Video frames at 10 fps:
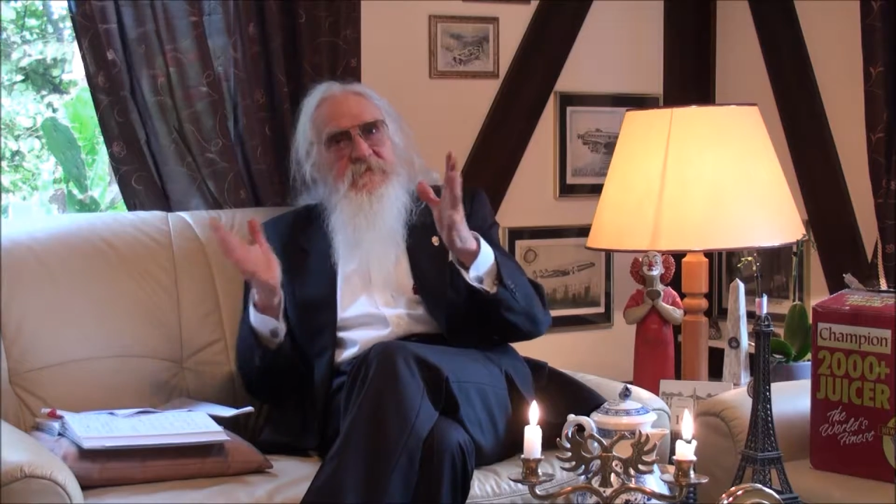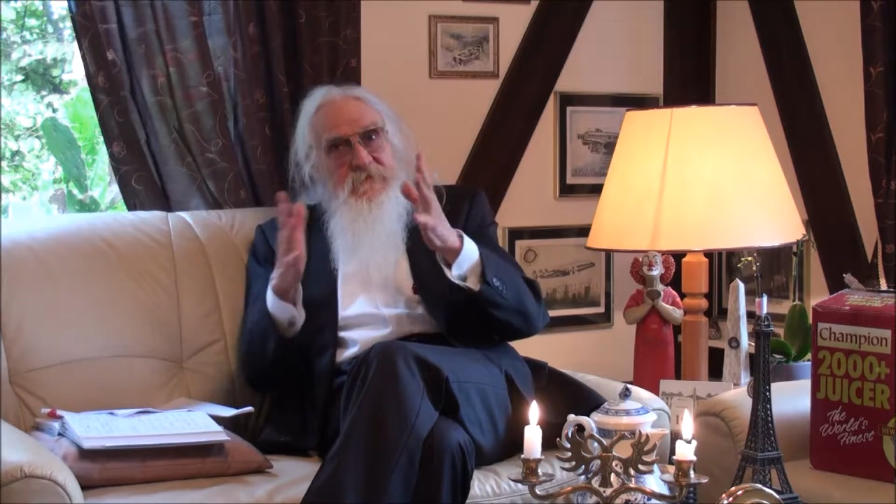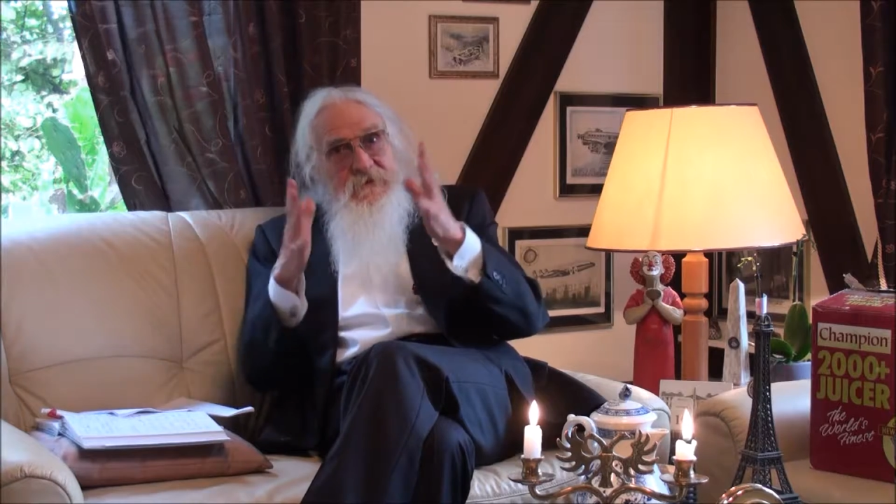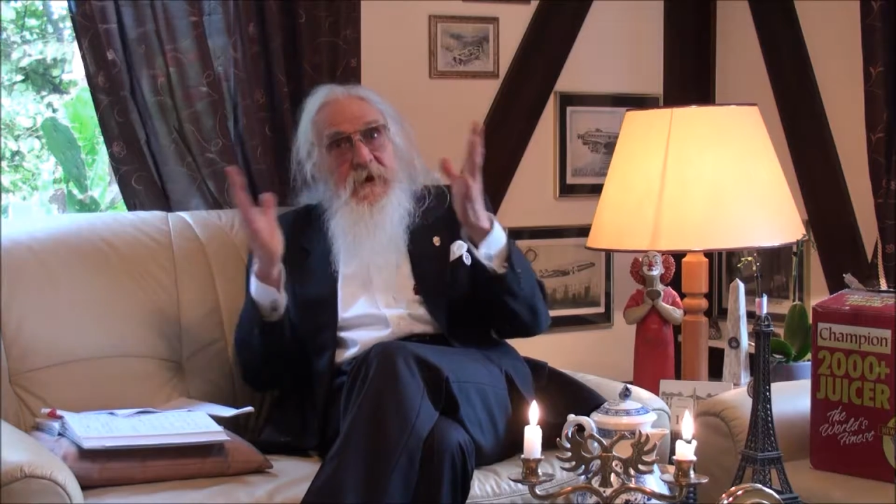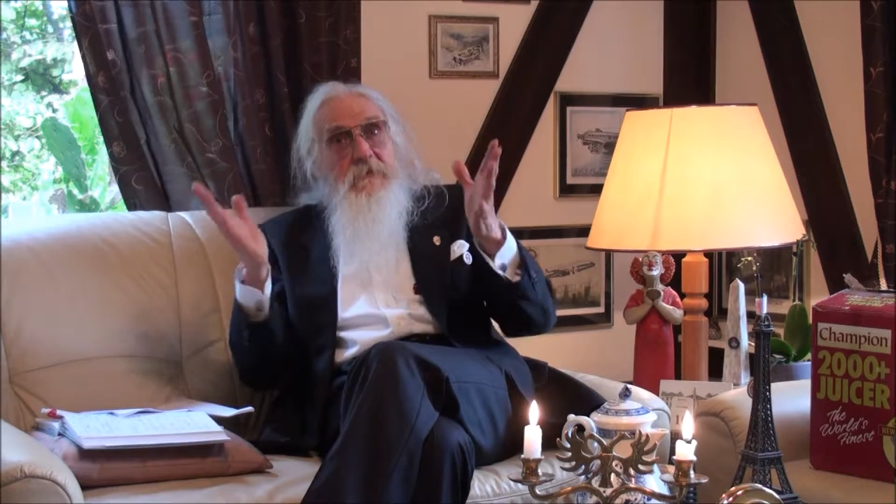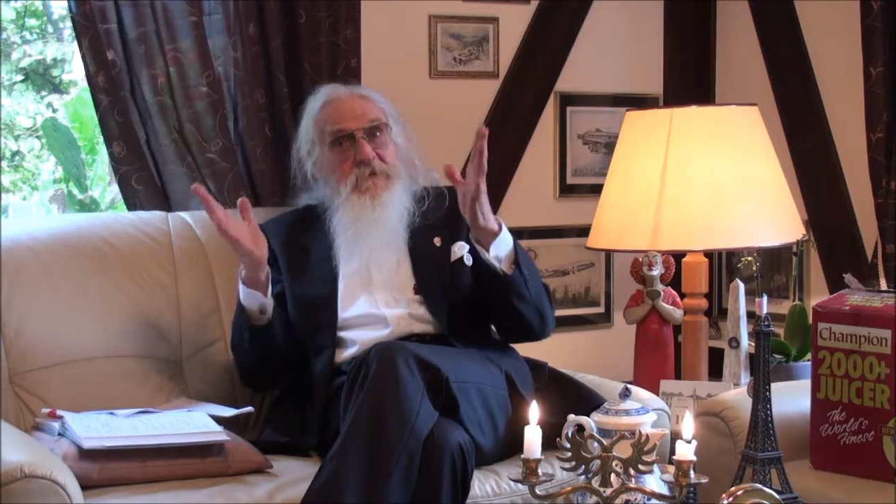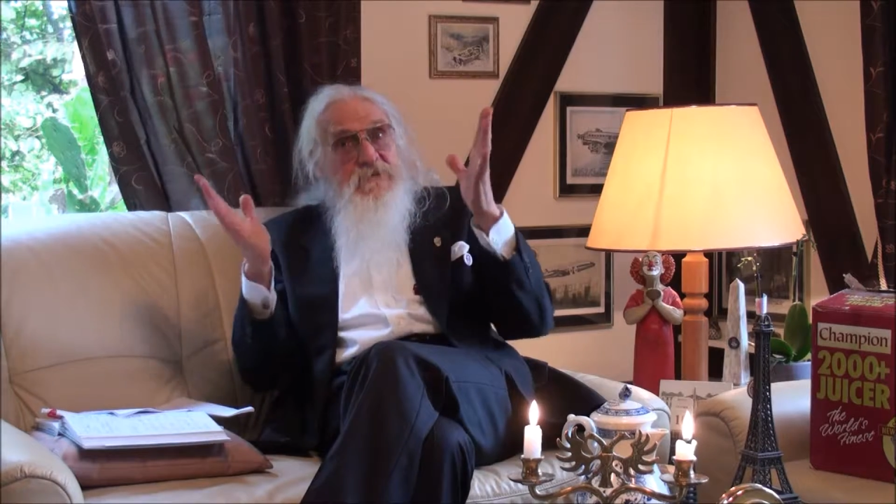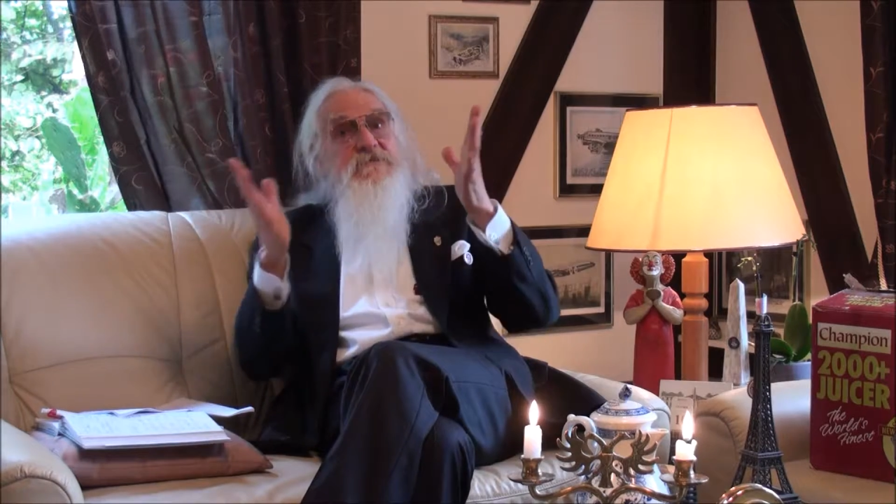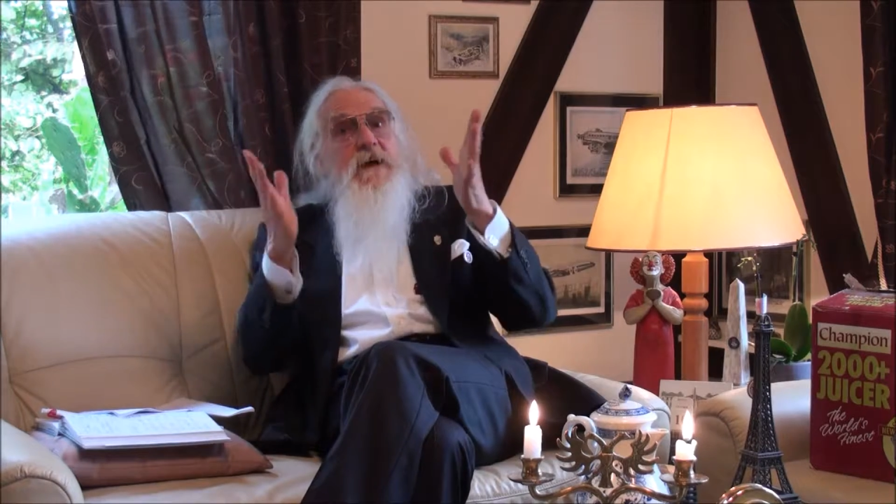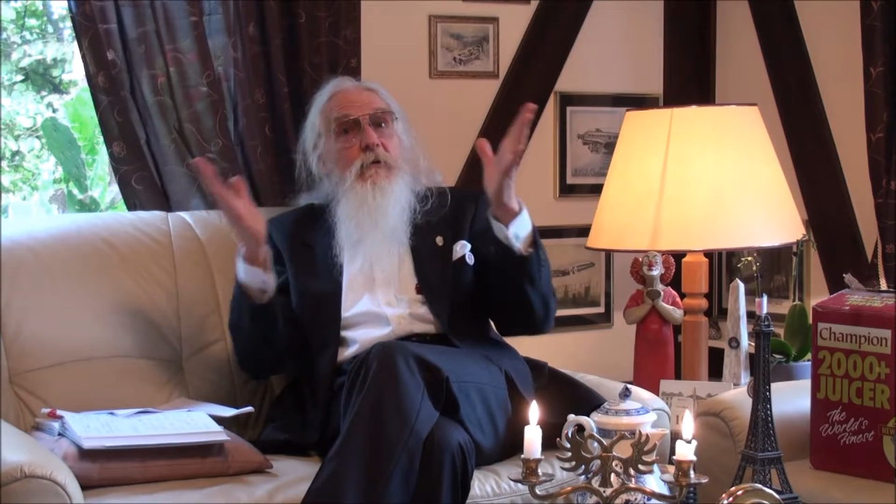the name is
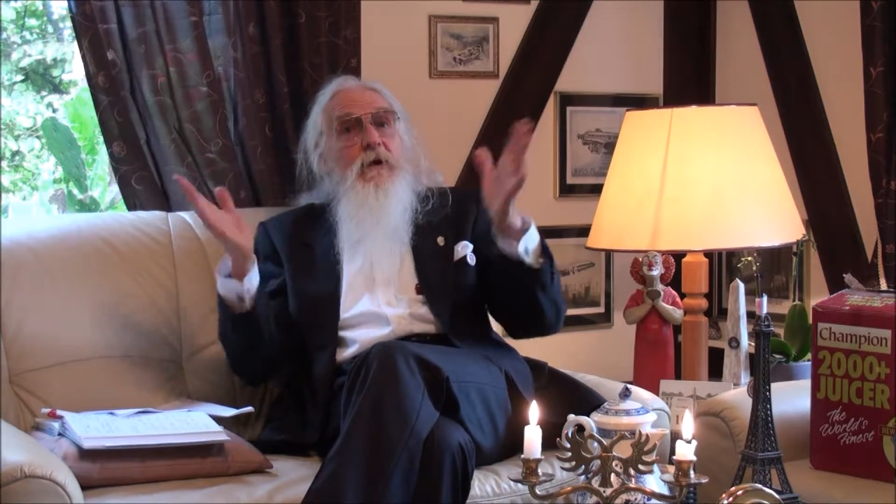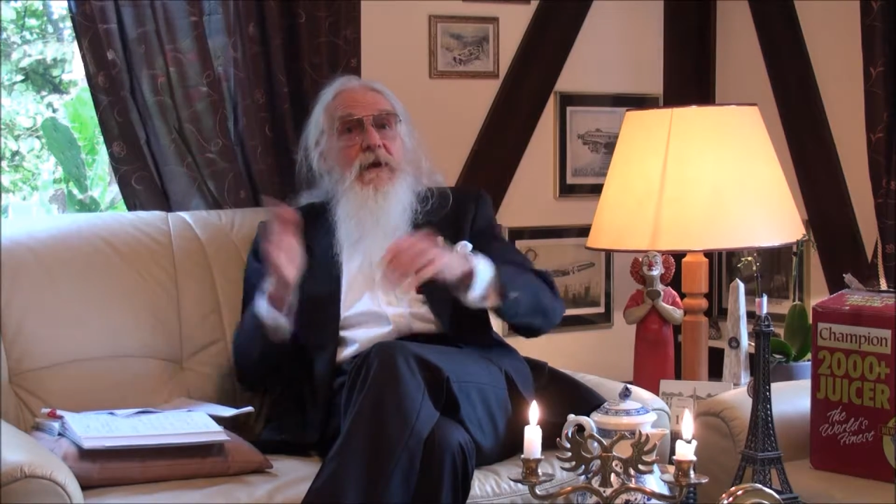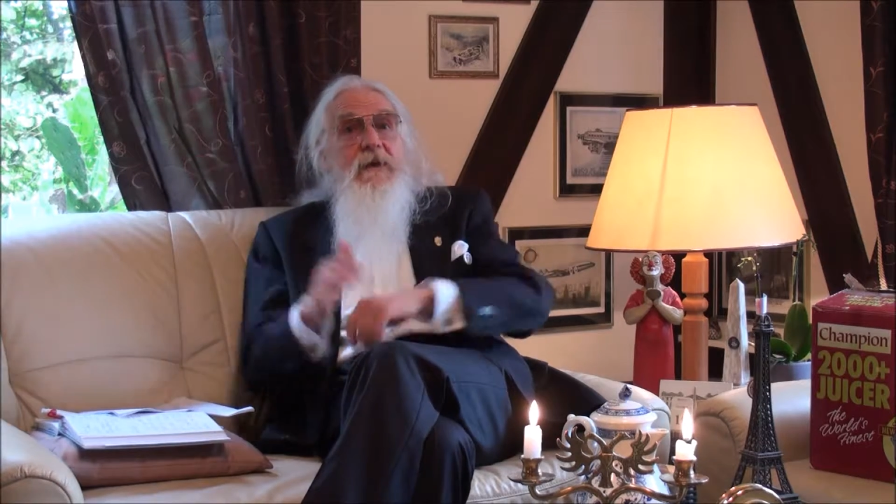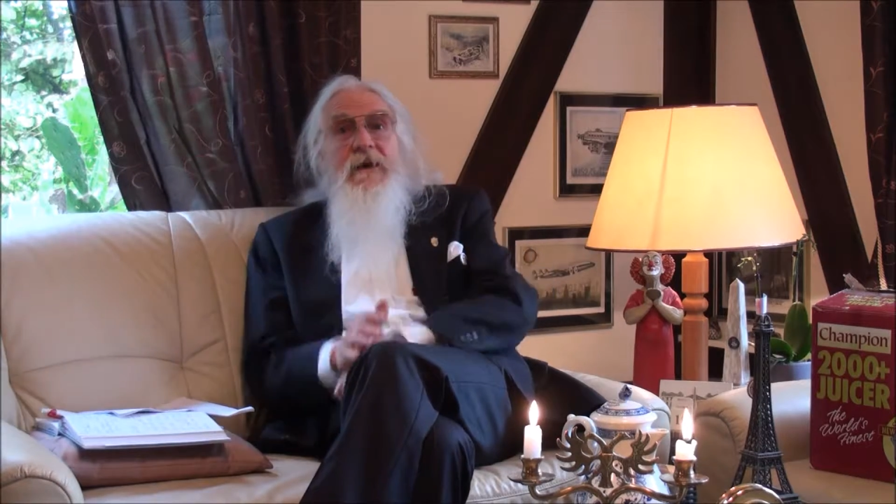Sauerland,